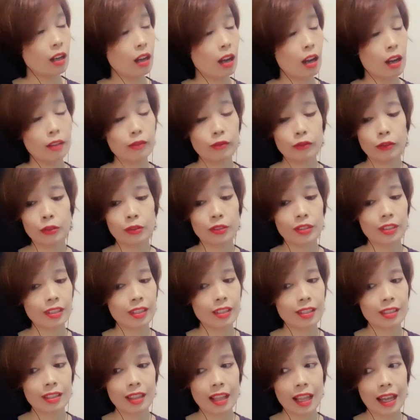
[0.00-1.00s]
Her voice
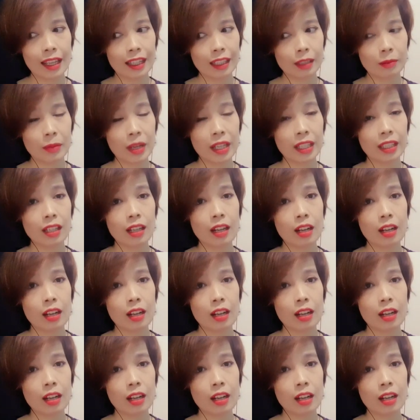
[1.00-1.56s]
is like my